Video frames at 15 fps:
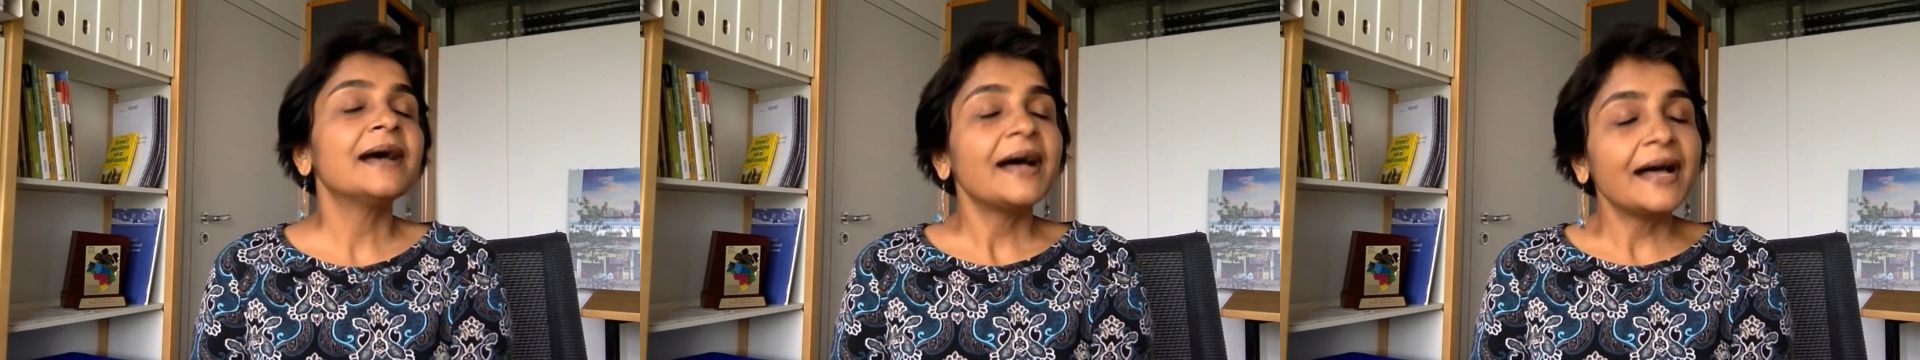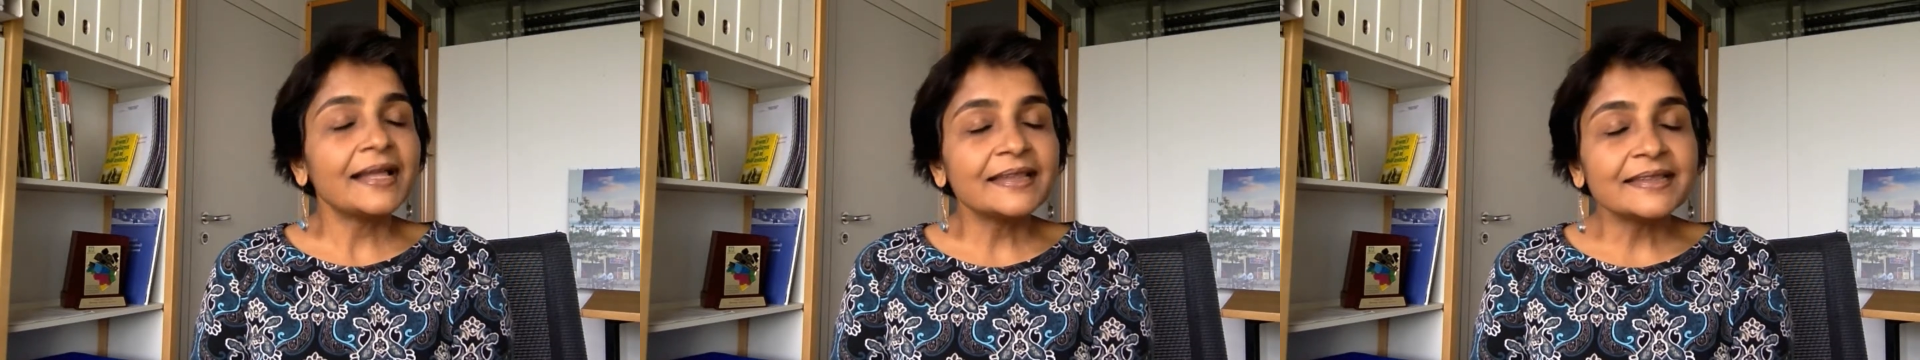
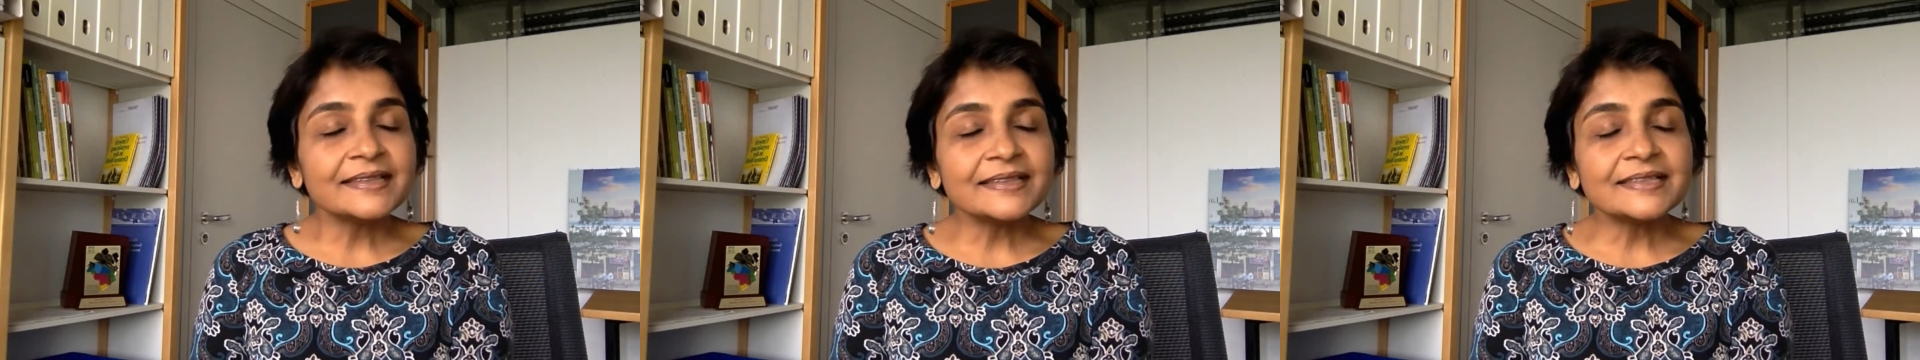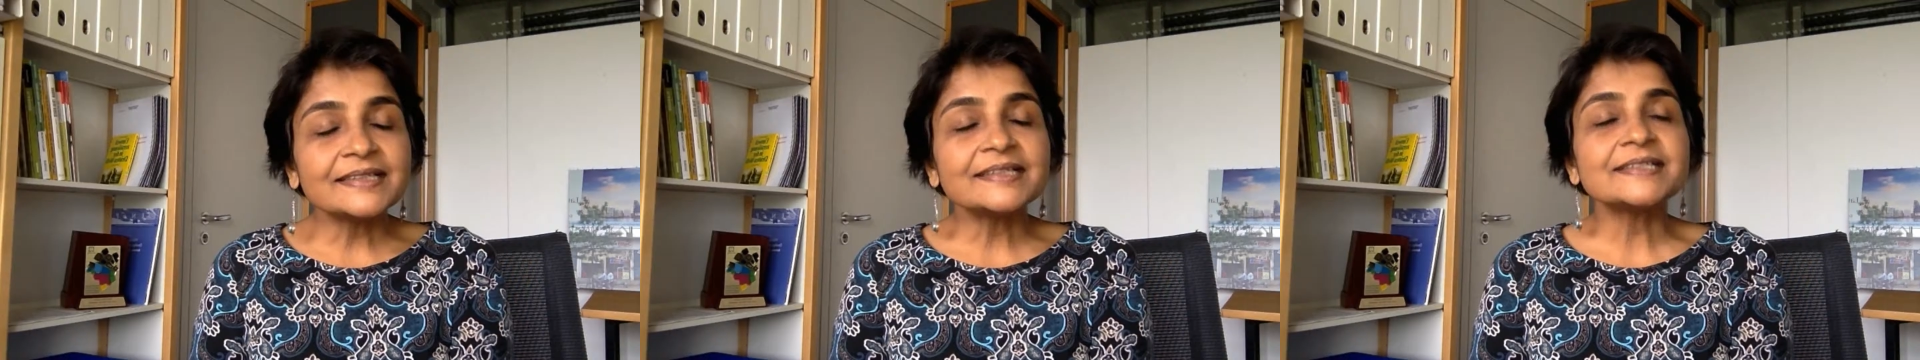And
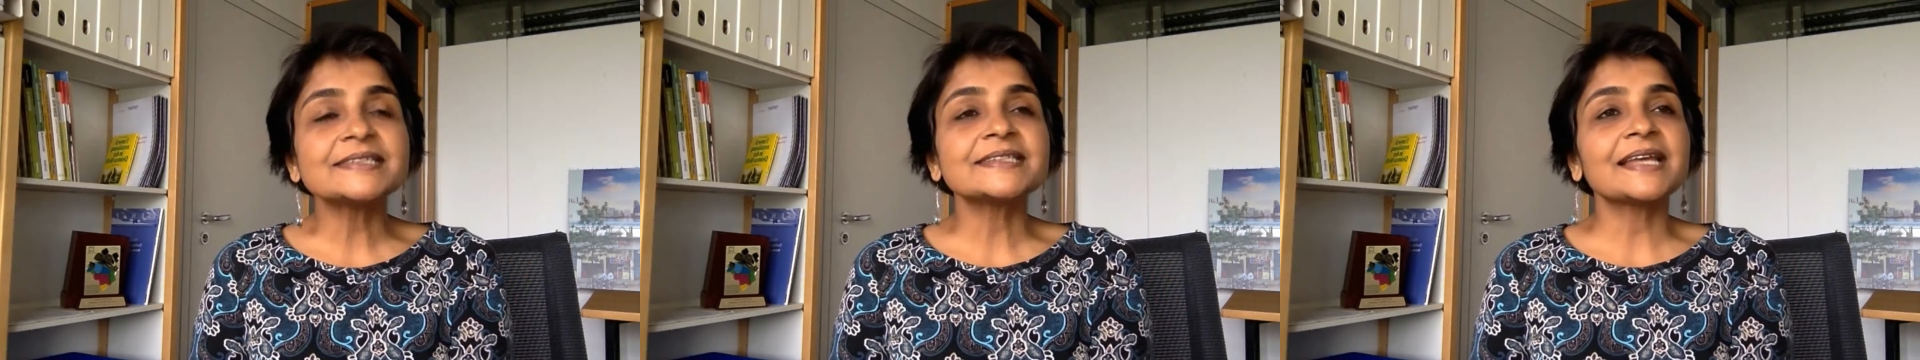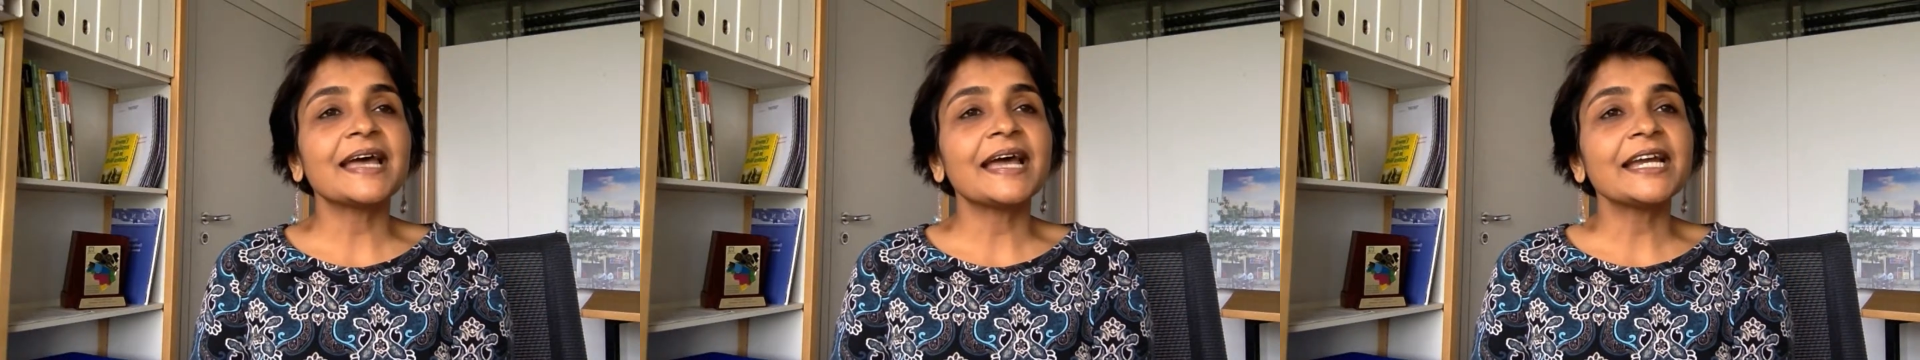
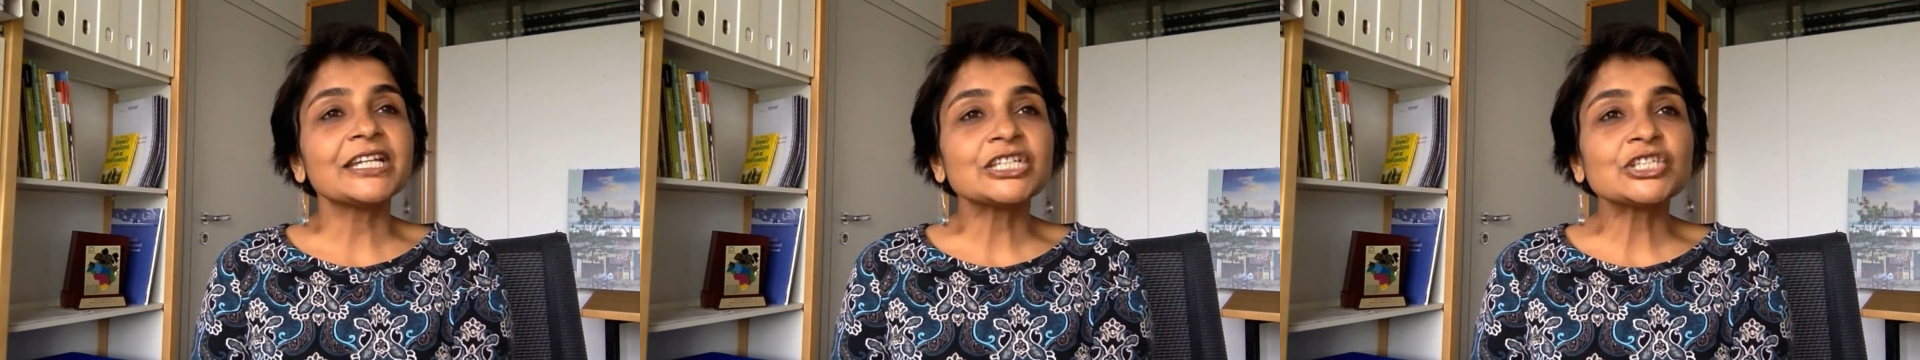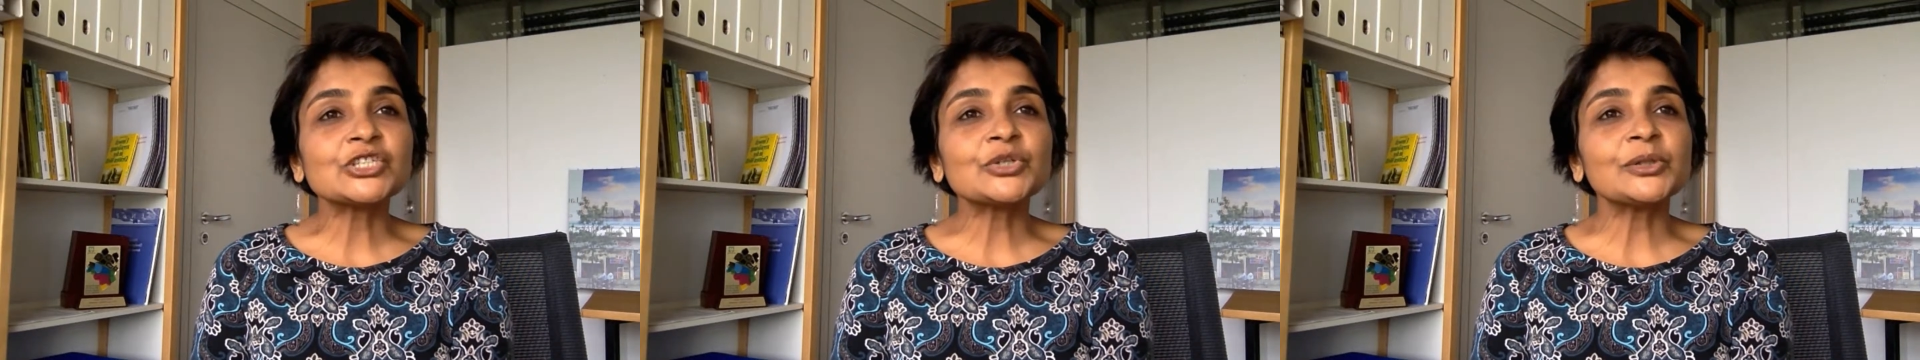this
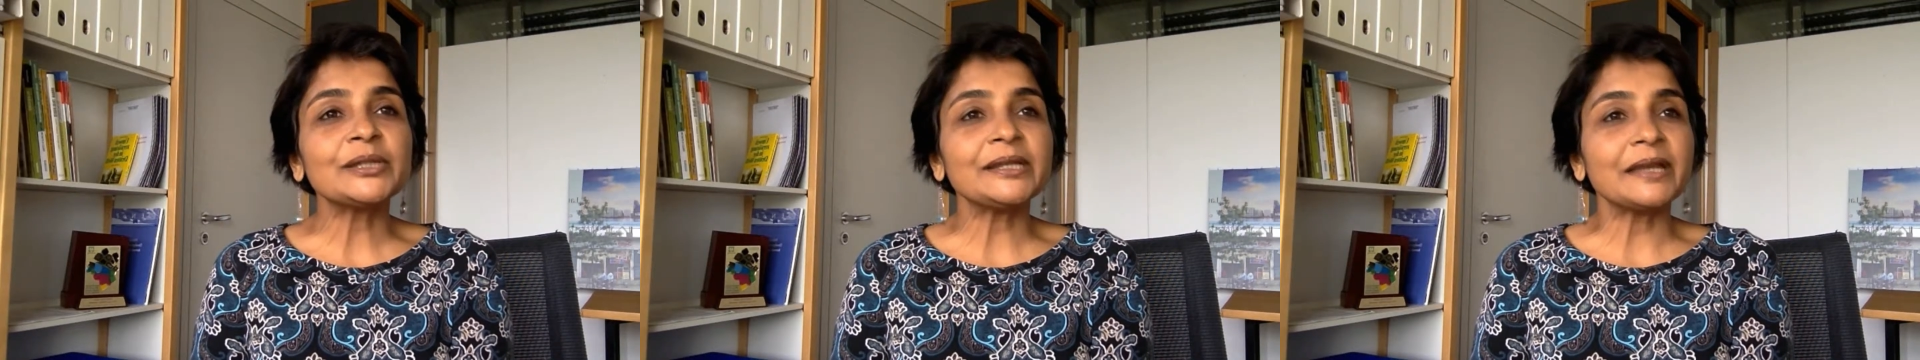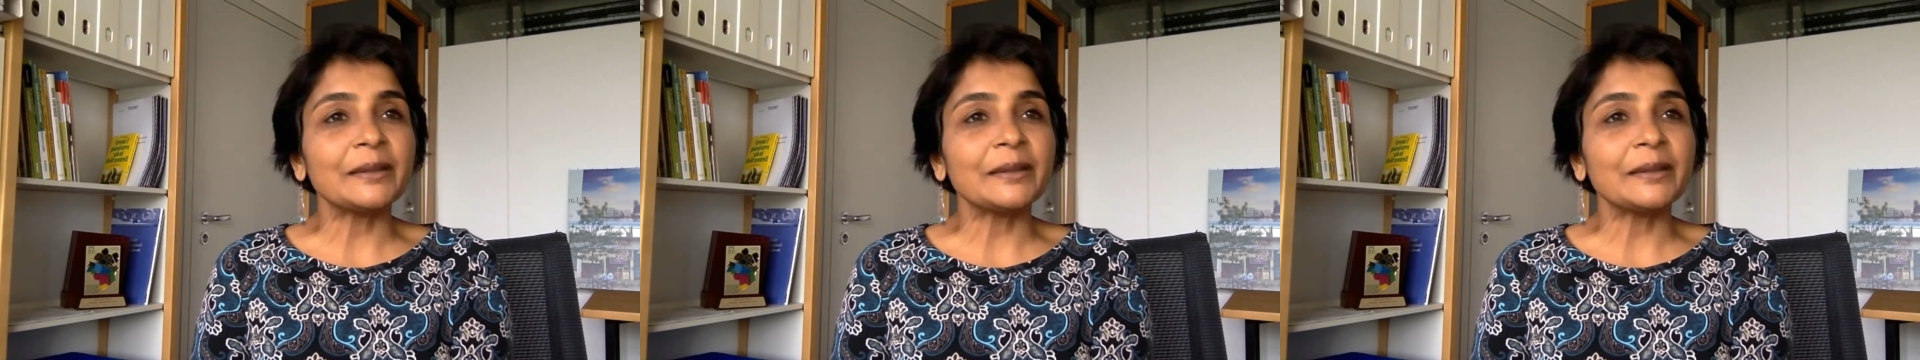actually